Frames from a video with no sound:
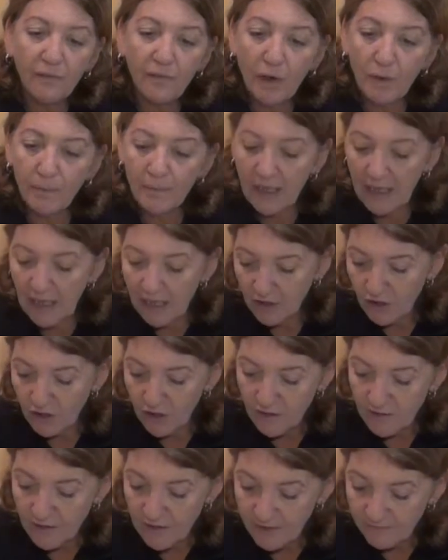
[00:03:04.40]
from the
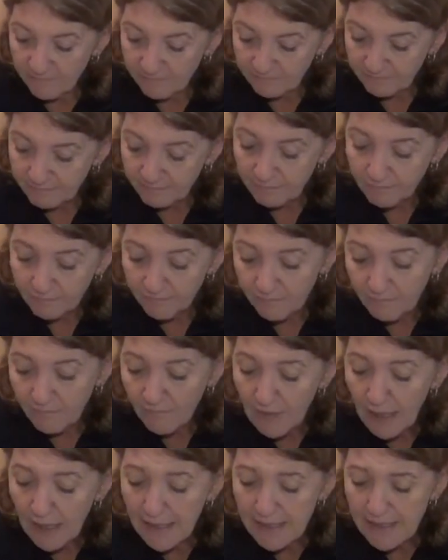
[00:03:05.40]
edges.
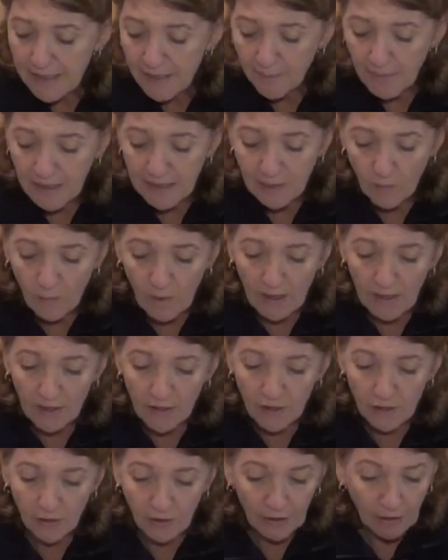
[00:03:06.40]
It's the best way
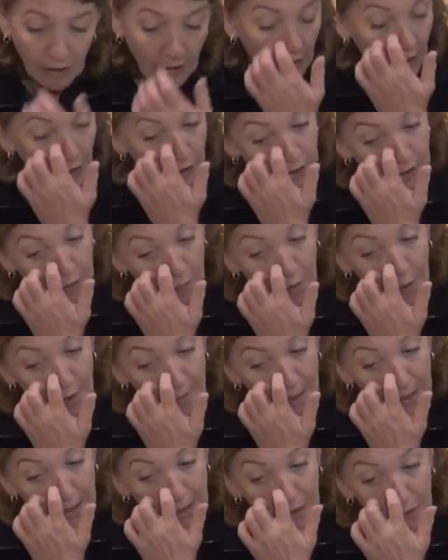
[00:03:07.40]
to do it. So what
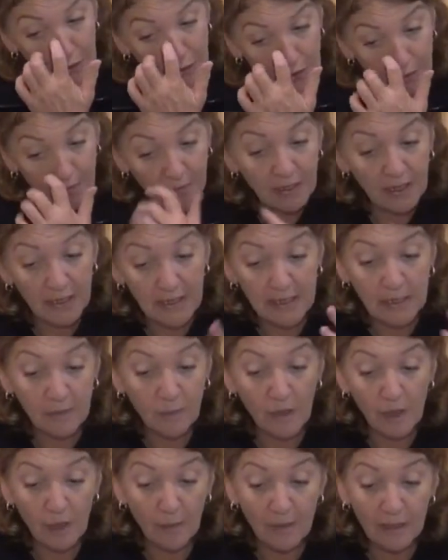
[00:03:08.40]
am I going to do with
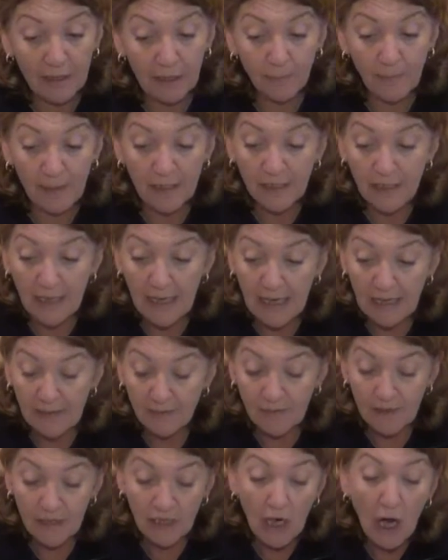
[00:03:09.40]
these when I'm a little bit
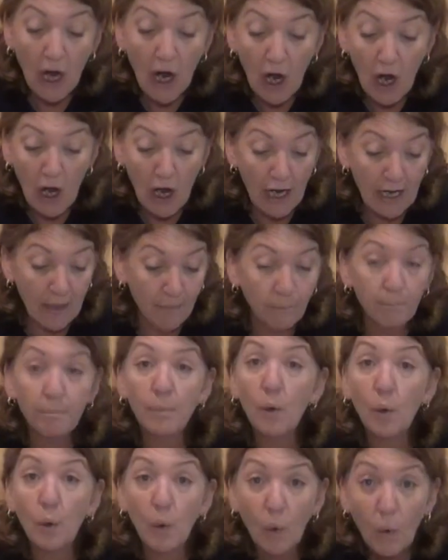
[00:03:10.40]
time
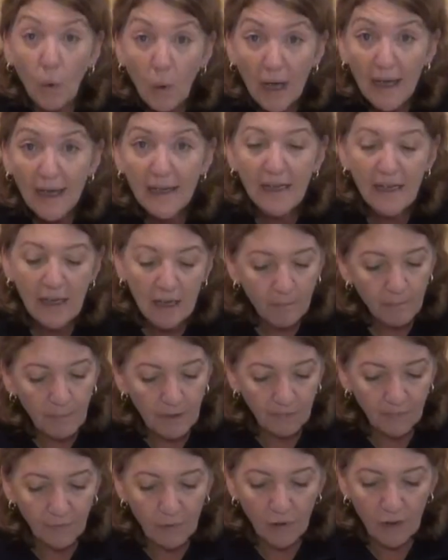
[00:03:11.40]
poor
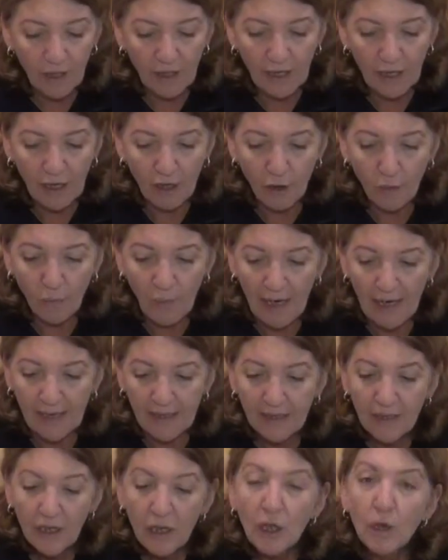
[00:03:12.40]
before I go
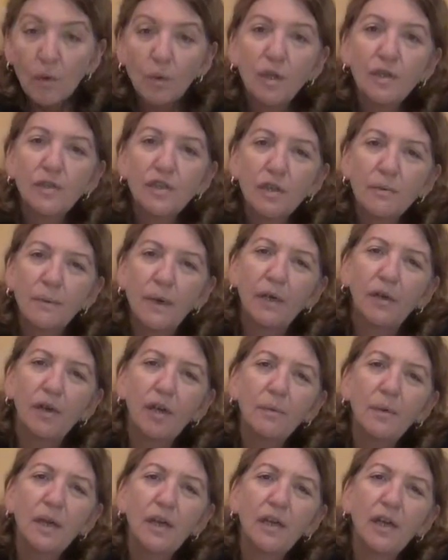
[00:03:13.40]
away? Well, tomorrow
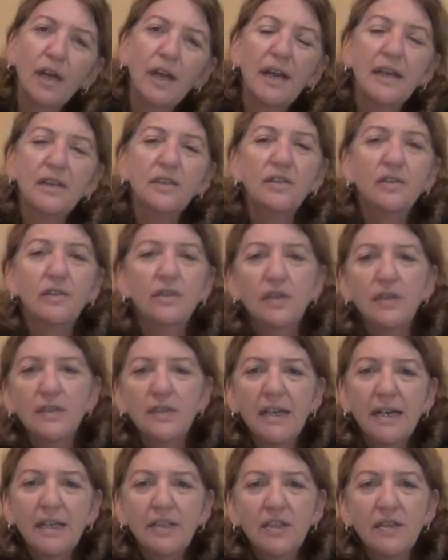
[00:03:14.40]
I'm going to go down to the
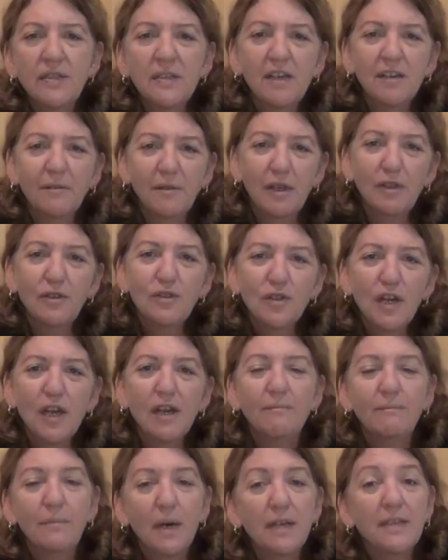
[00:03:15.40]
newsagents and I'm going to
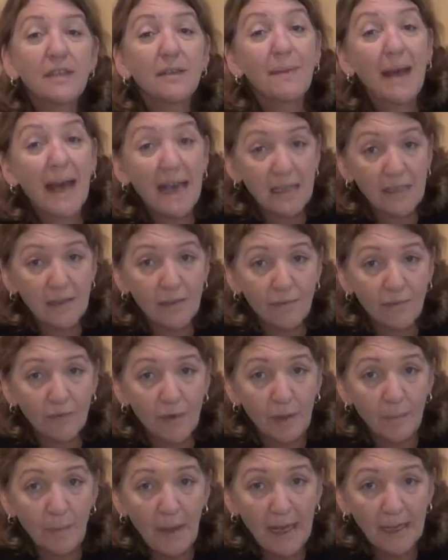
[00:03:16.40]
try and buy some
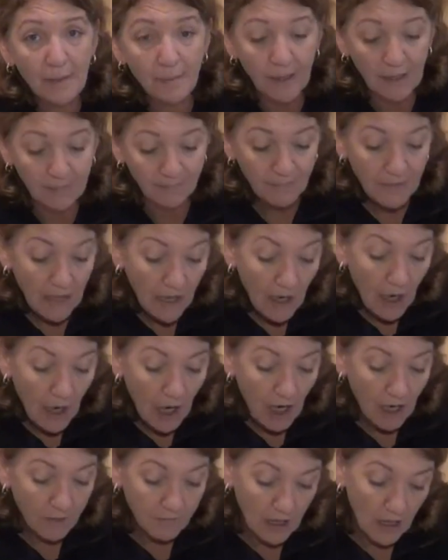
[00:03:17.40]
acid-free paper.
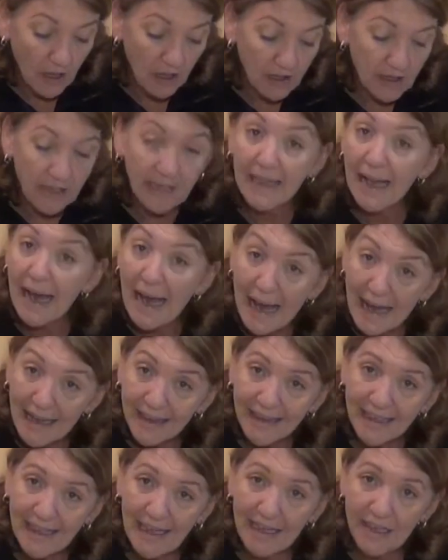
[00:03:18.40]
I'm going to
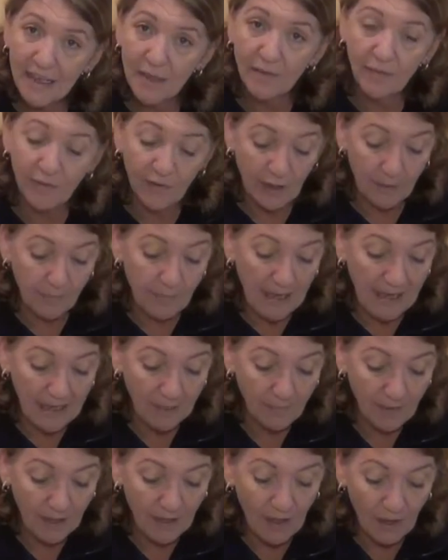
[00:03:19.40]
cut the acid-free
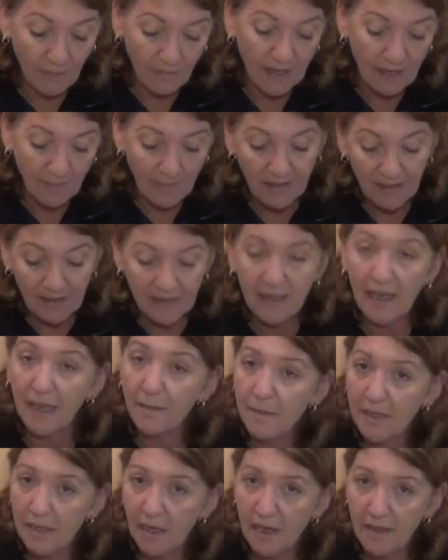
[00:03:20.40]
paper around about the
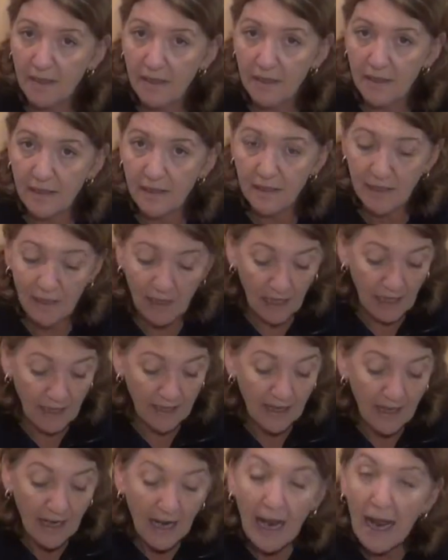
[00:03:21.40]
same size as the
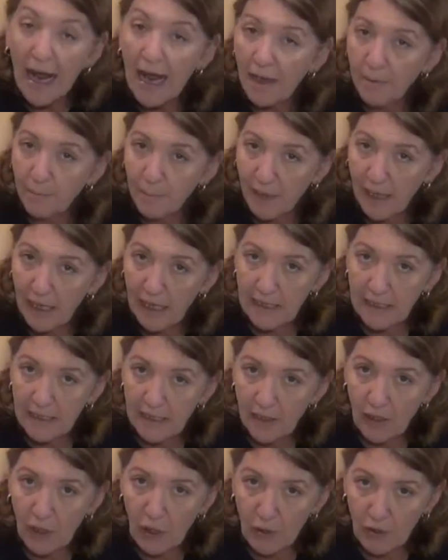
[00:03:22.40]
slide and
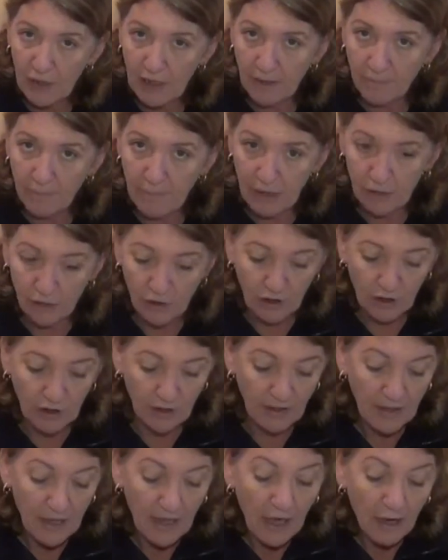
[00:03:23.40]
place it on the
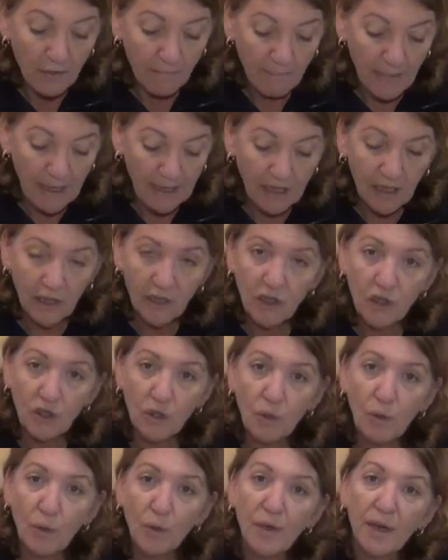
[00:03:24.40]
emulsion, making
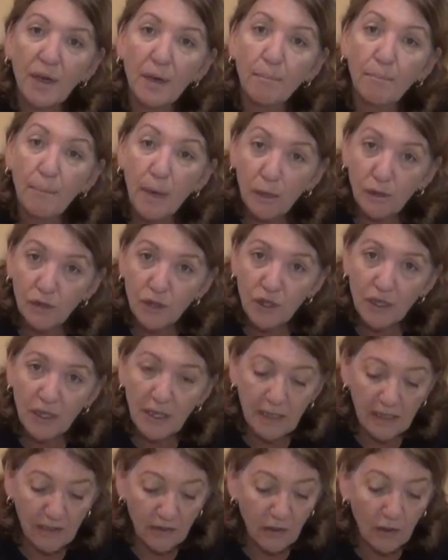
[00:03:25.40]
sure that emulsion
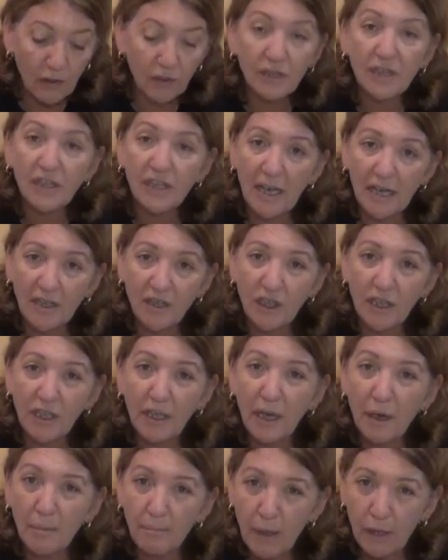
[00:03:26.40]
is not
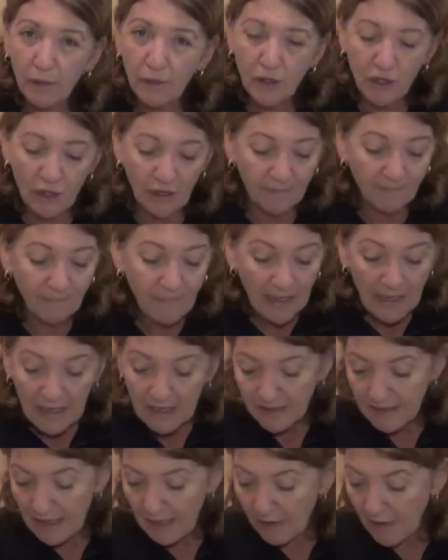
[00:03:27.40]
touching emulsion.
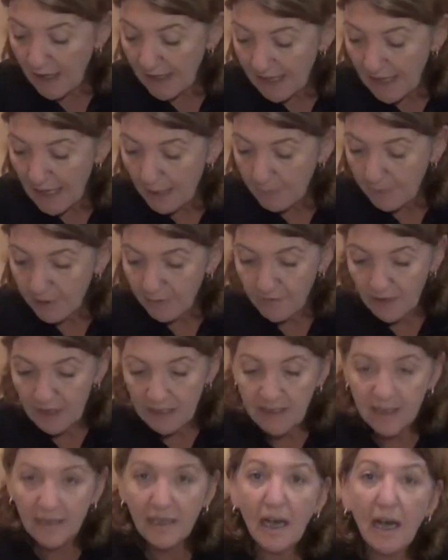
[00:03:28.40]
Now, a couple of
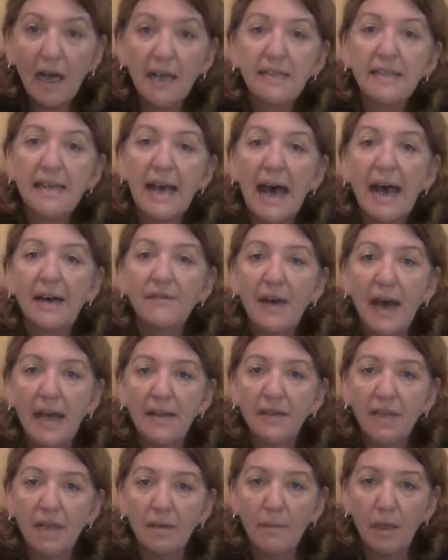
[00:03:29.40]
these slides have
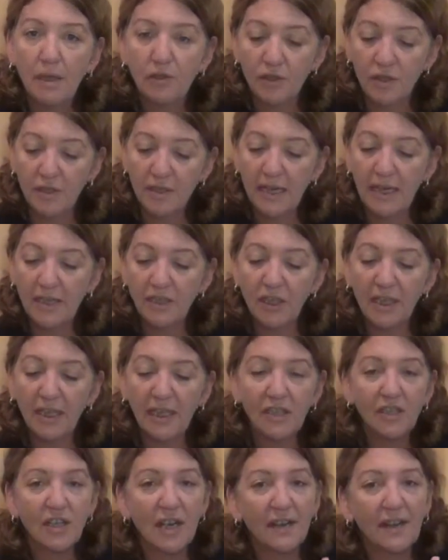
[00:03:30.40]
had the emulsion touching
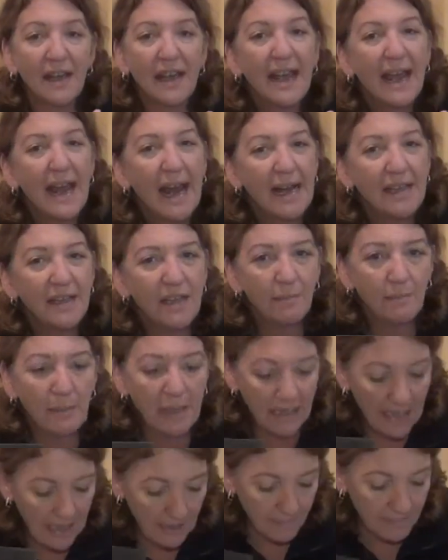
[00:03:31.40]
each other and they've
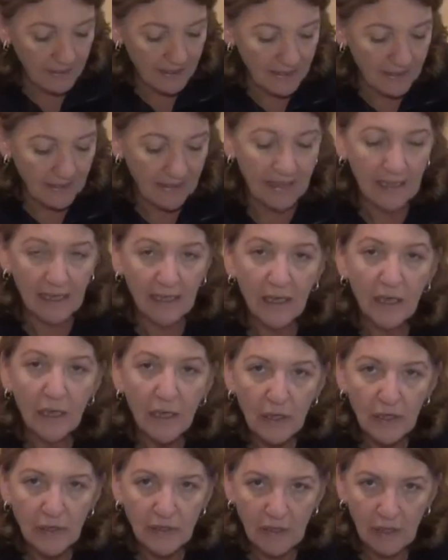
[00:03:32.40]
become sticky.
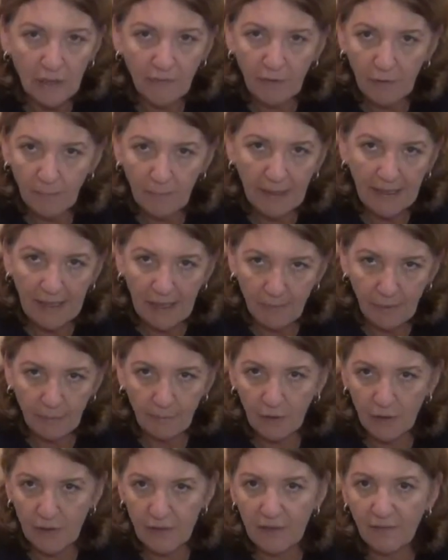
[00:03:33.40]
So if you pick up a
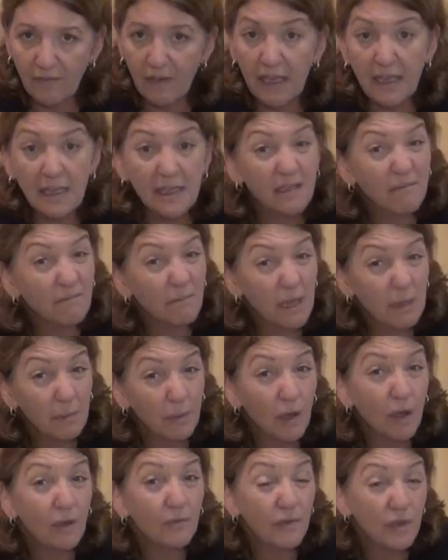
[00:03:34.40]
box of these, and
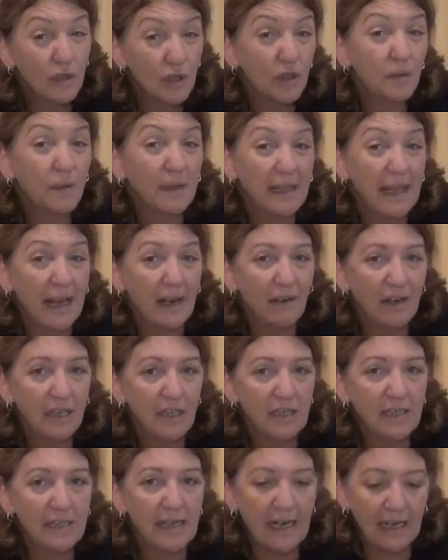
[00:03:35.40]
people often do at
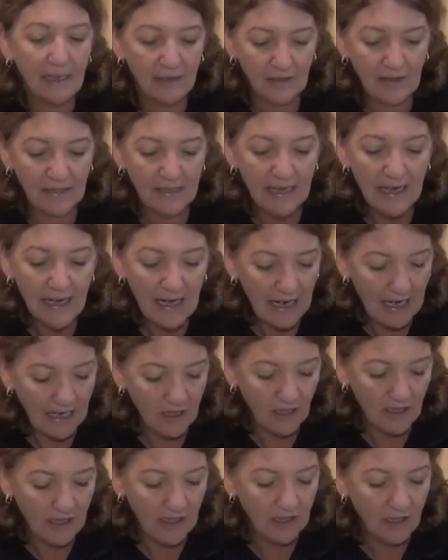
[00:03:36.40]
garage sales,
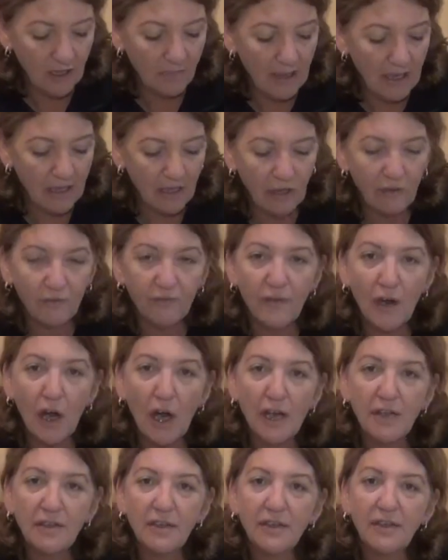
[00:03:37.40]
and you get them out and you
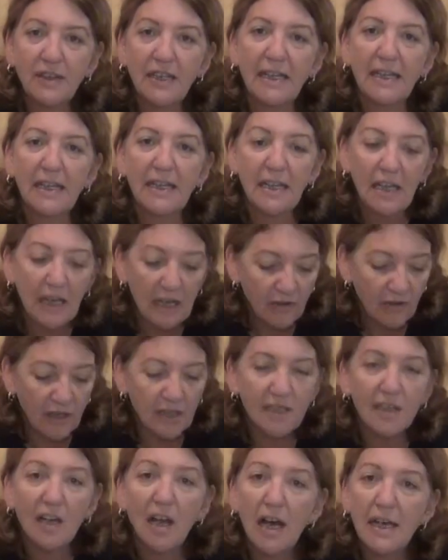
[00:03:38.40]
find that the
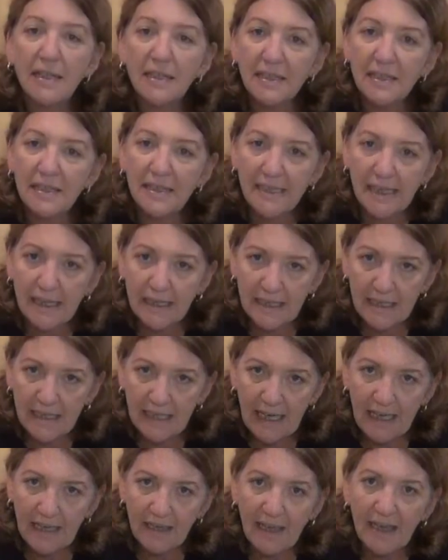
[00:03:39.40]
slides are stuck
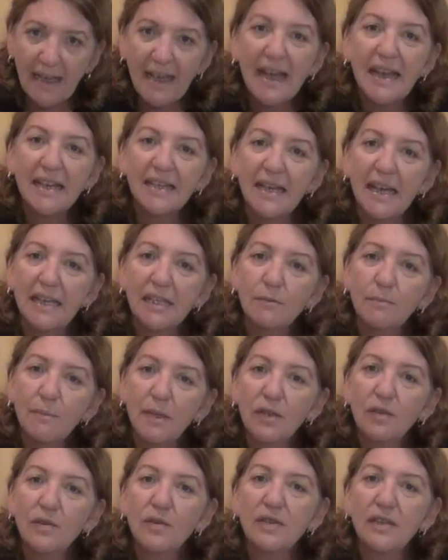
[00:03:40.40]
together, that's
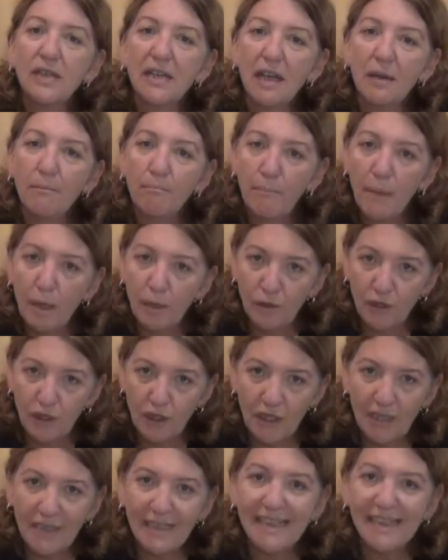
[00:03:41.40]
because the
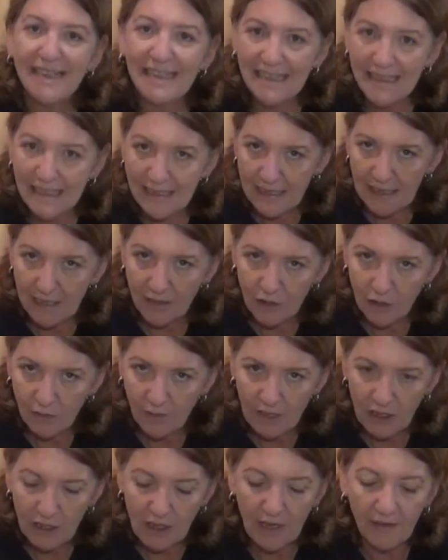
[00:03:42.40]
emulsion is stuck
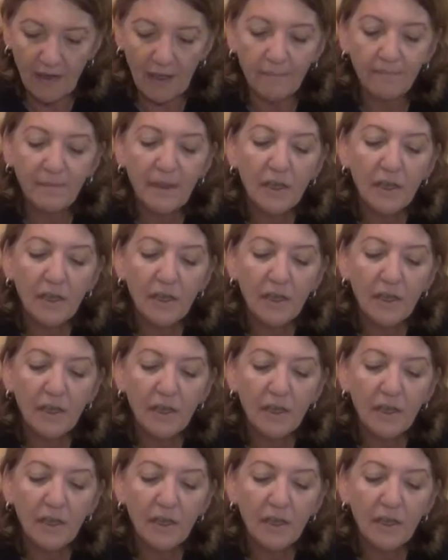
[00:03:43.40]
to each other.